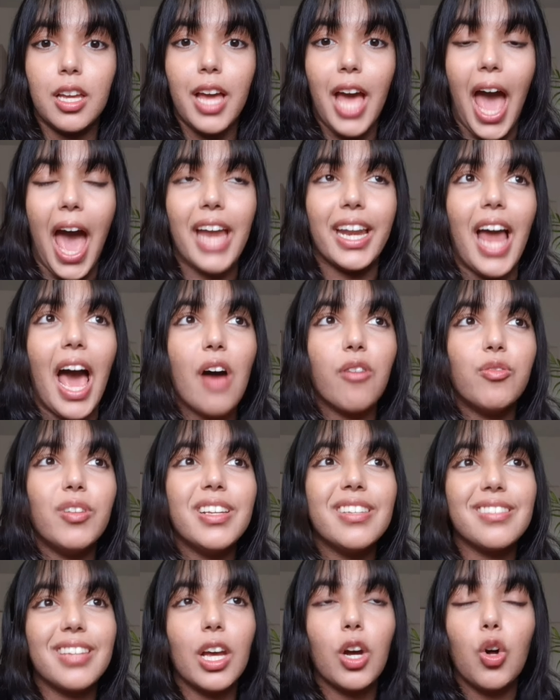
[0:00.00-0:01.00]
And every
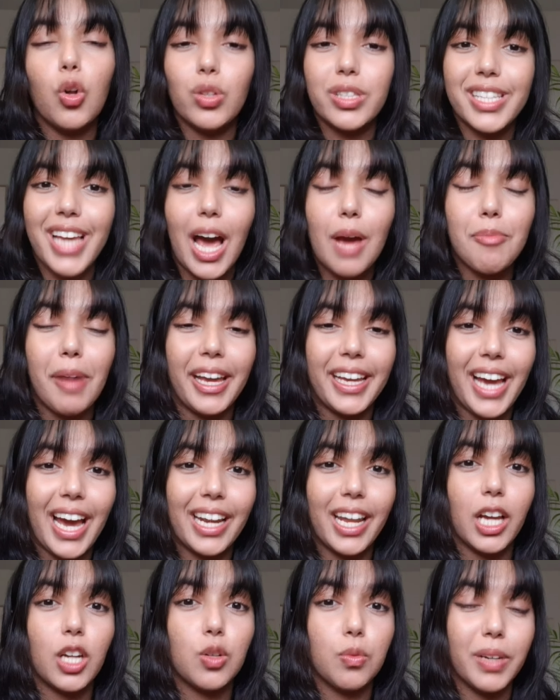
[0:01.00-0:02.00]
single time I
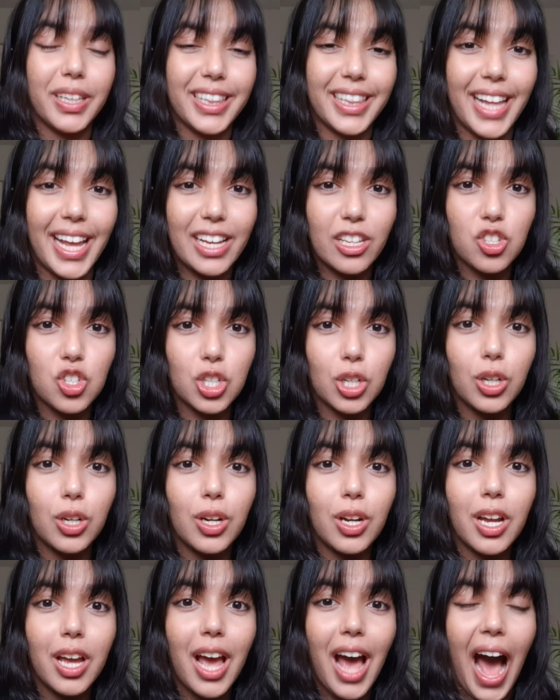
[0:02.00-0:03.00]
connect with
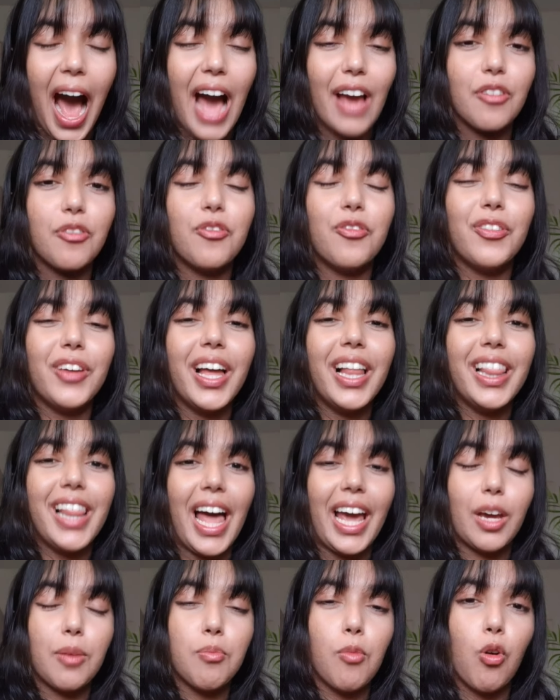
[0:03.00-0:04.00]
nature, I feel
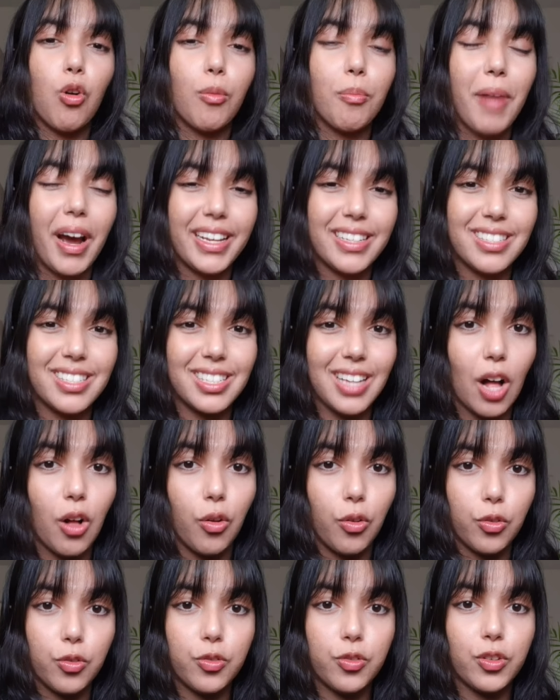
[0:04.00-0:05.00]
like more
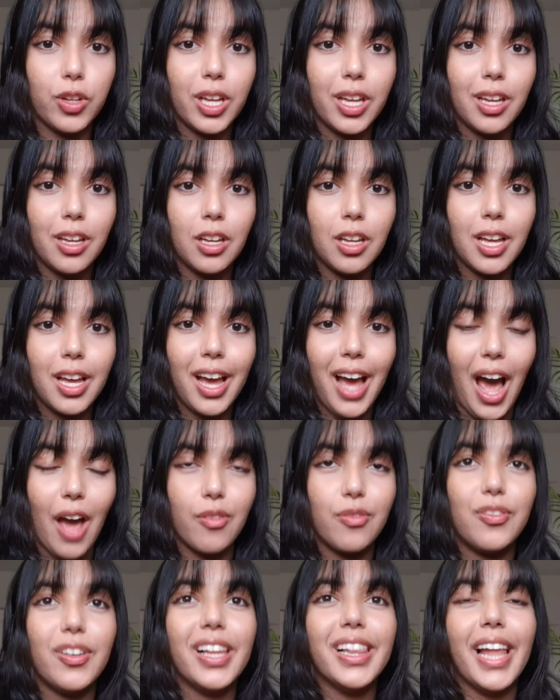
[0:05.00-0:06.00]
myself. I
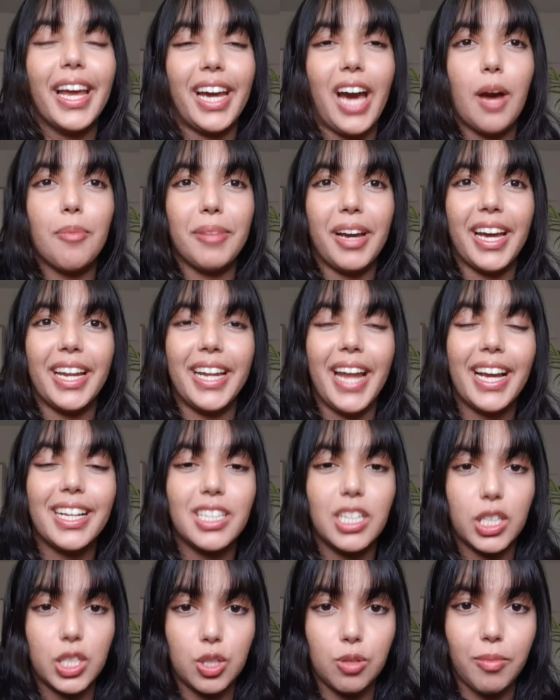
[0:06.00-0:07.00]
feel like I'm
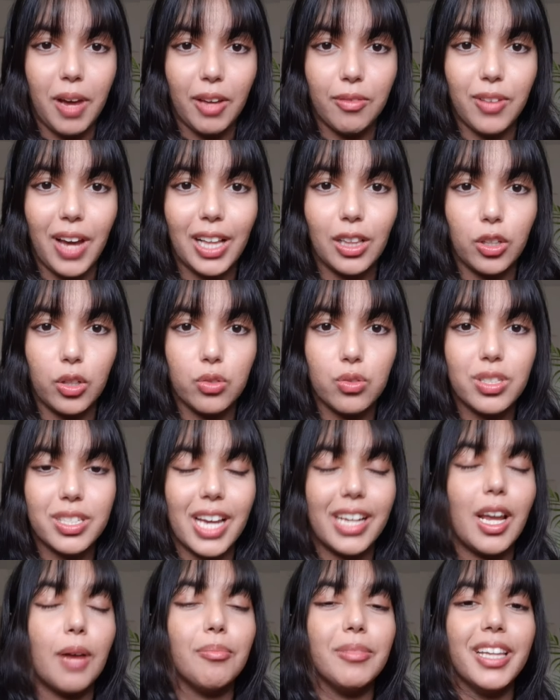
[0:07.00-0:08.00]
connected to my values
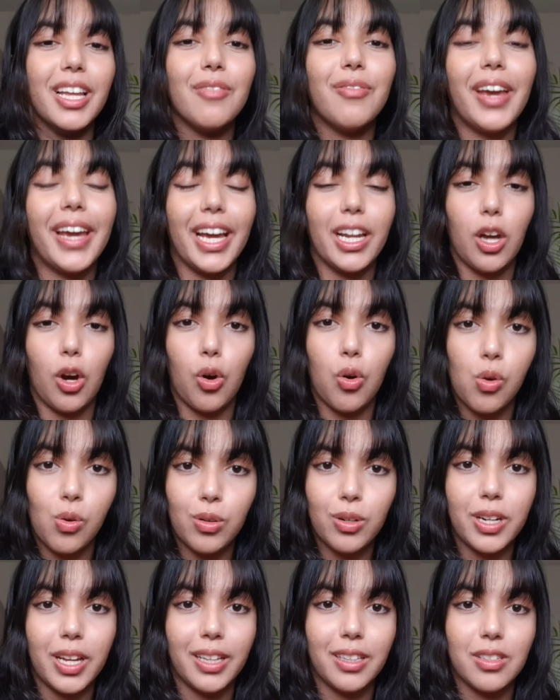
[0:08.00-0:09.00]
and I'm living in
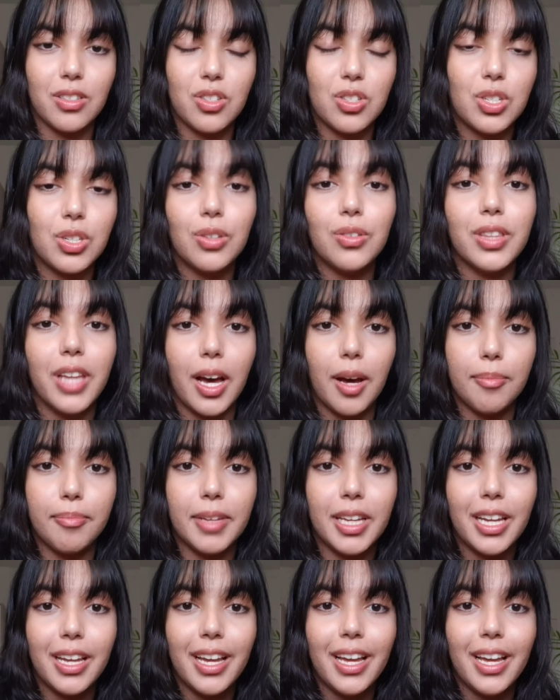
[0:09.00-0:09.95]
accordance to them.